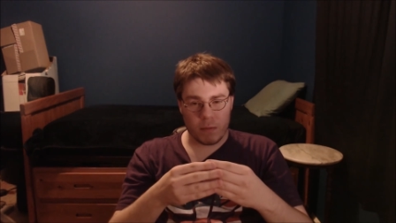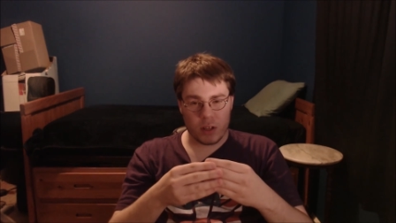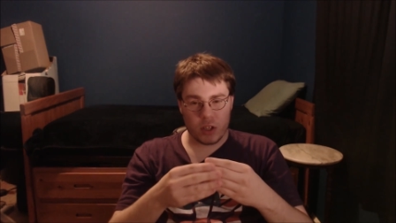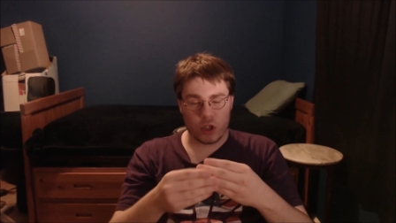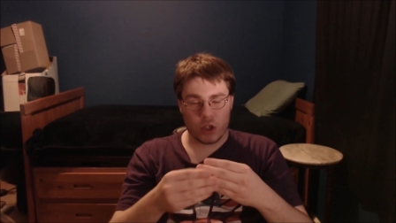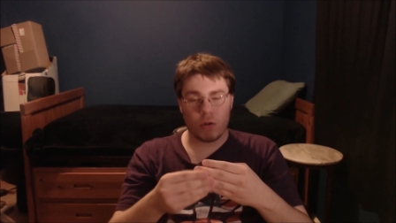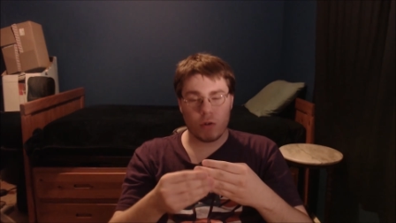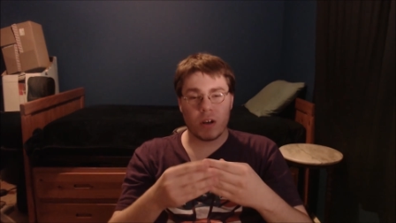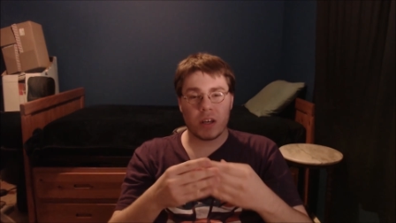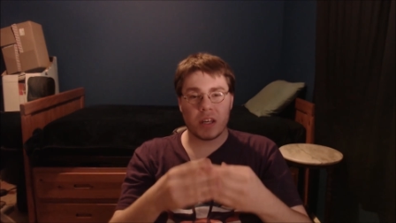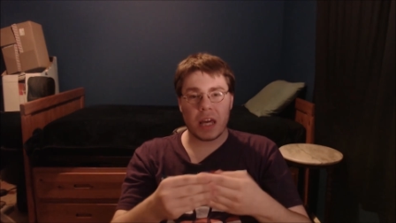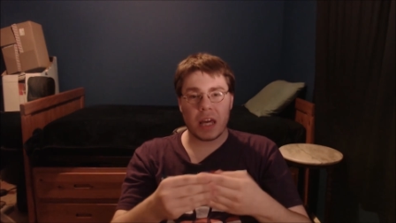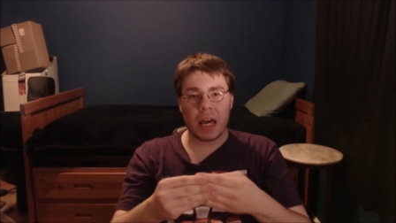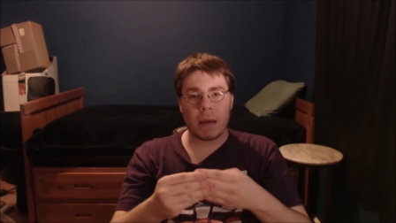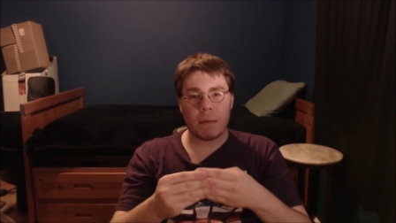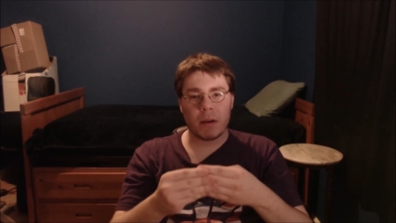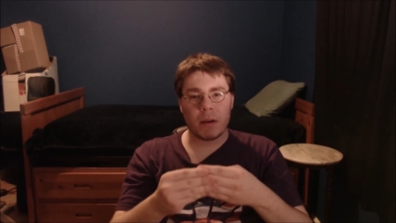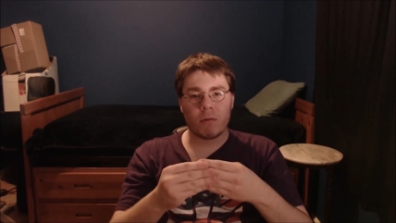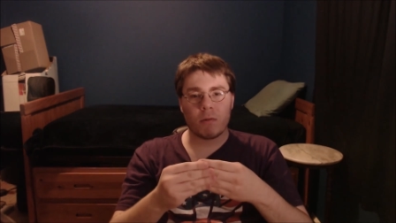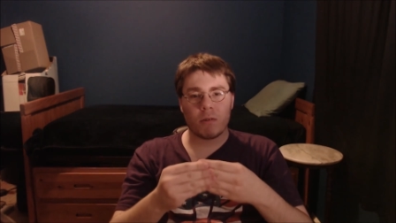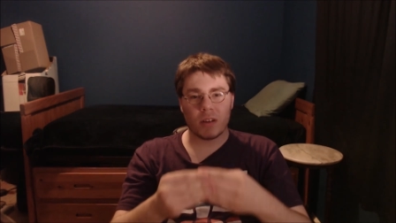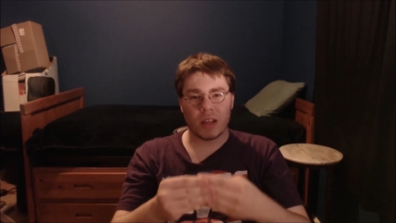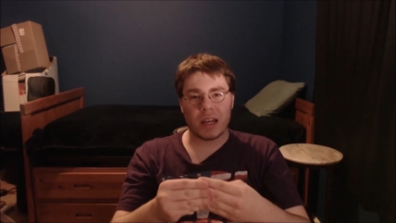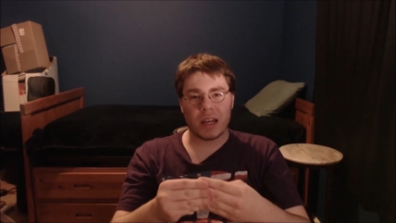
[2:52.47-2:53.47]
into a
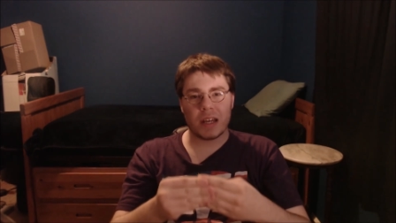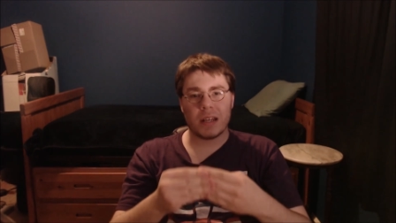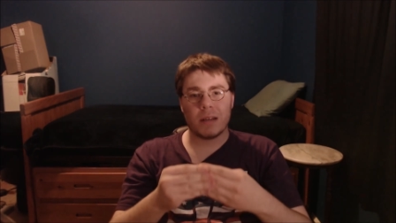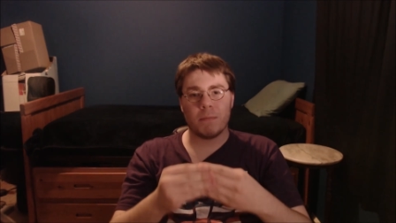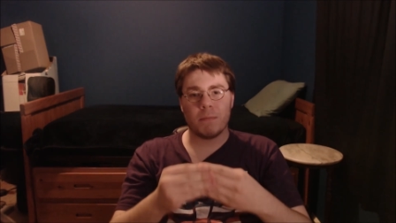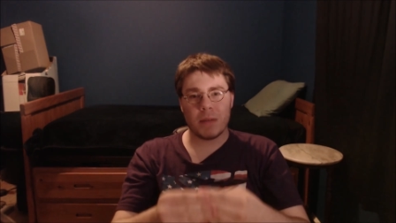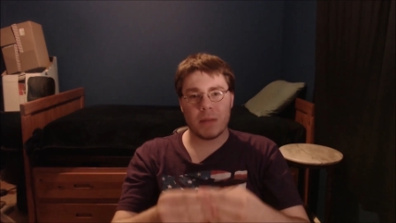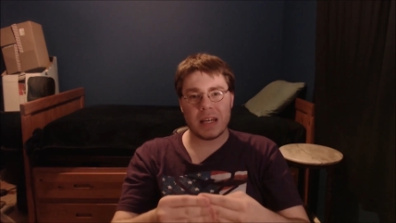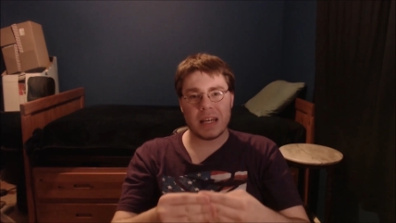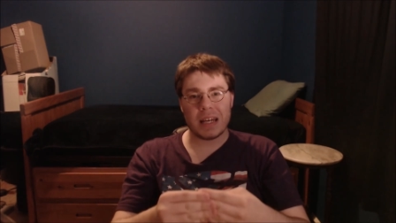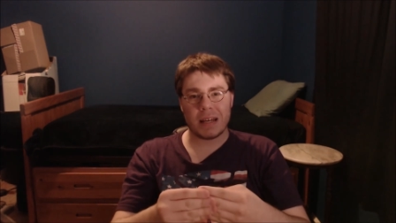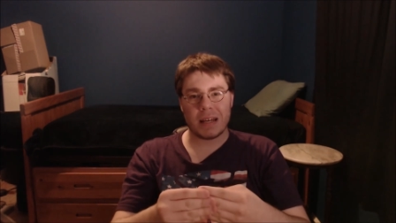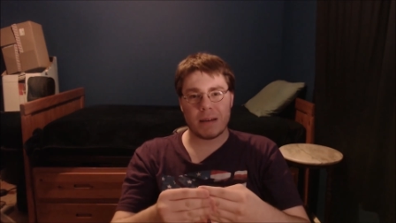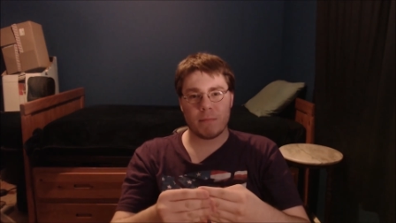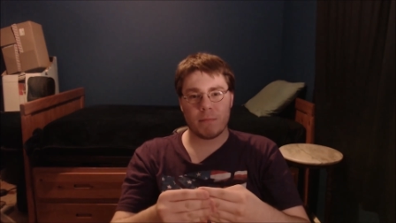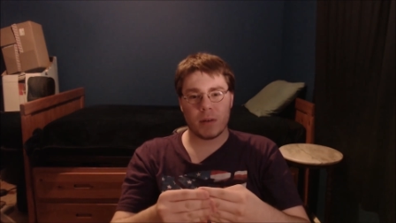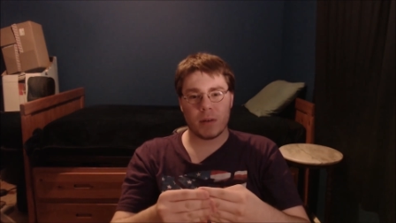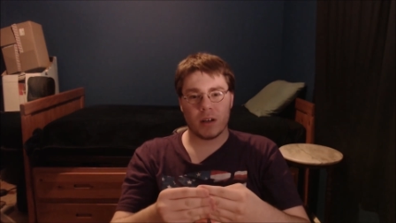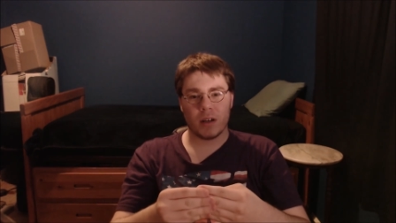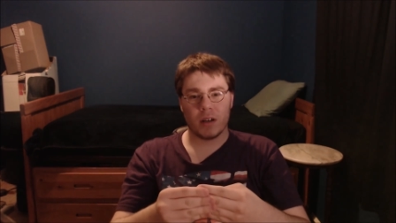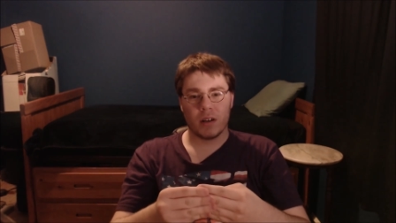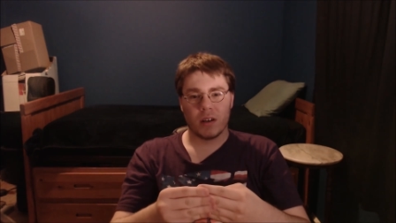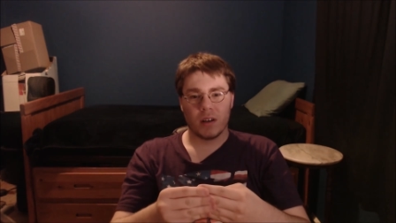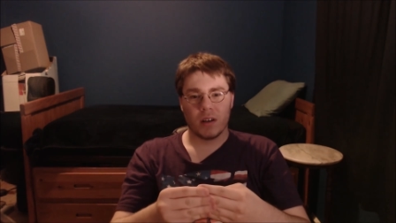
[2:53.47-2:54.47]
gaming related meme.
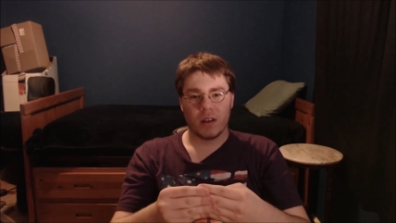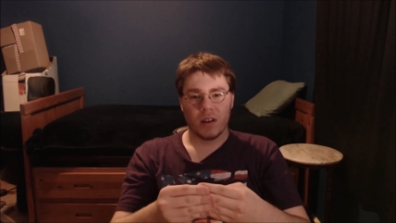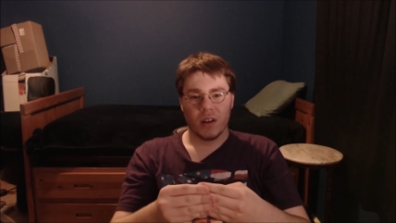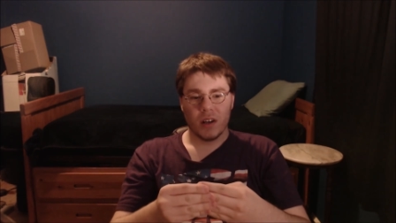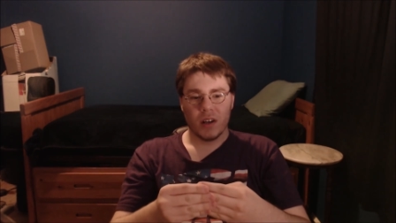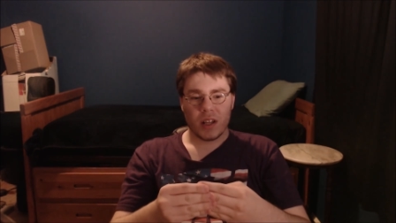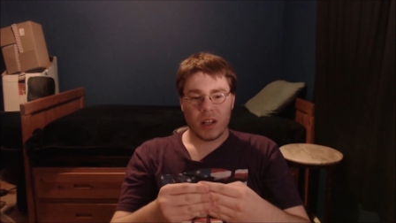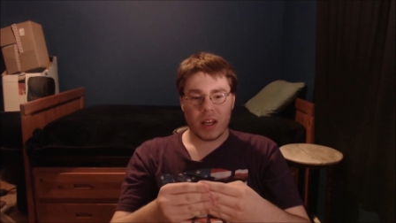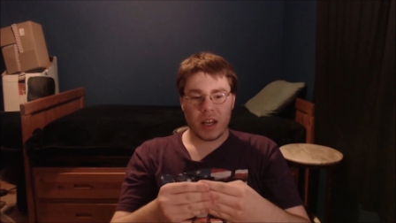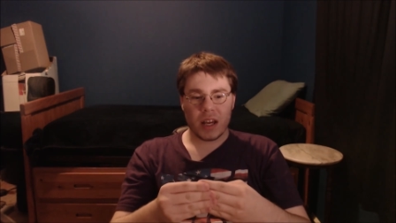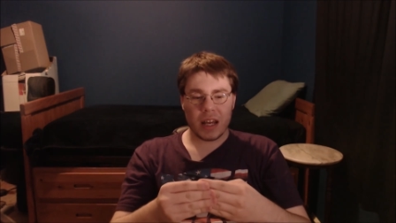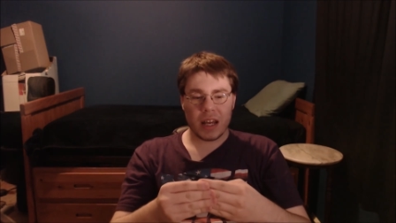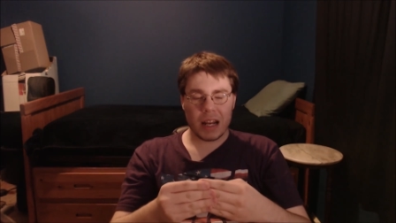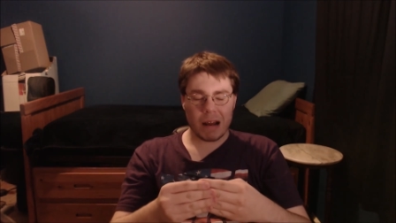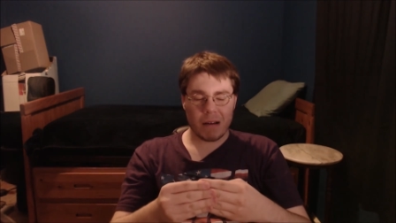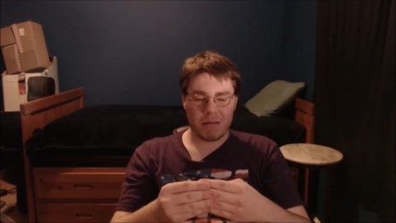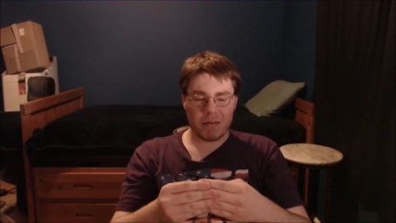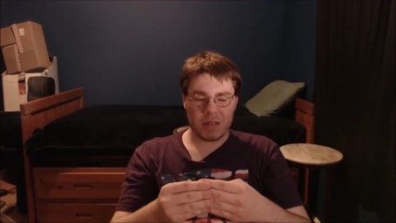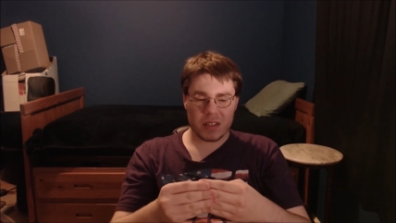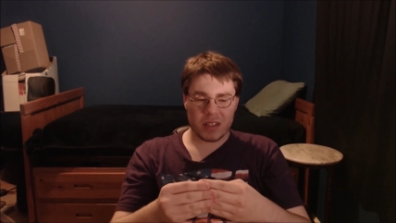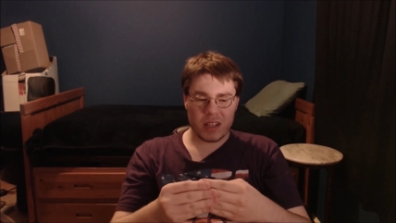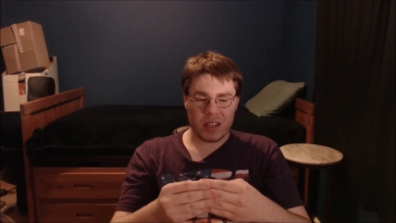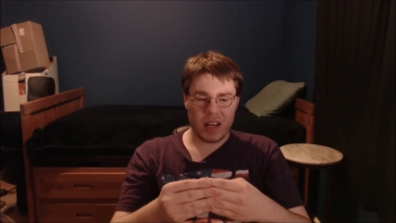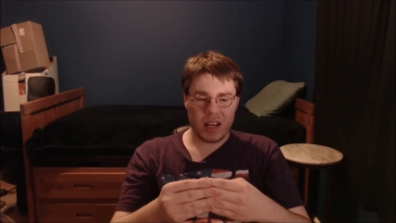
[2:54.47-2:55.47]
And I
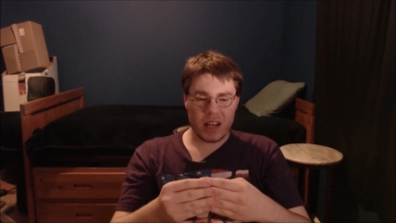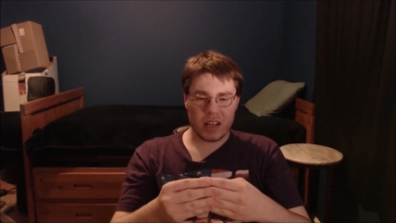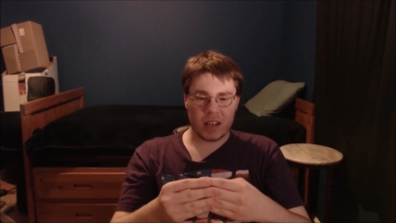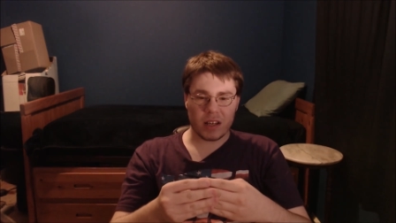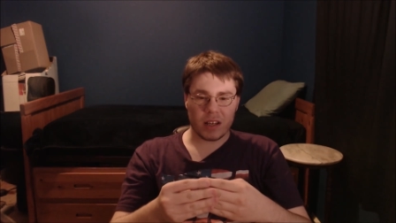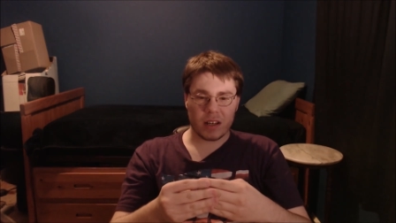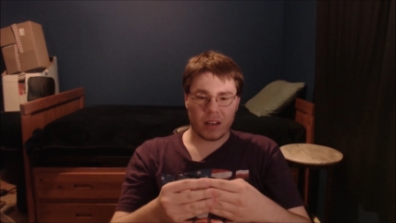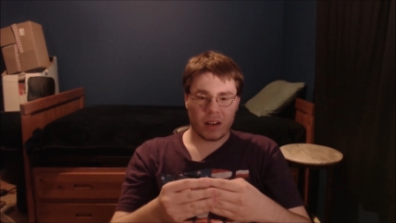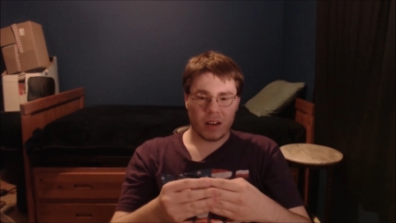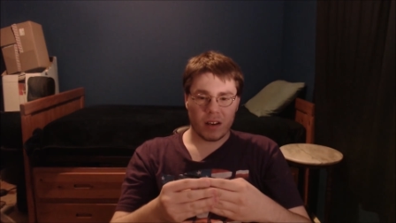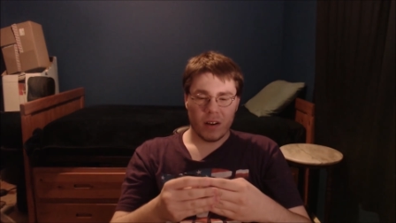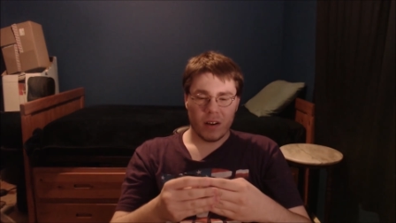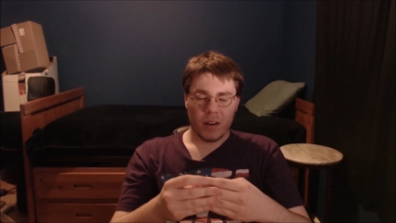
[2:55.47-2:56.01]
was thinking,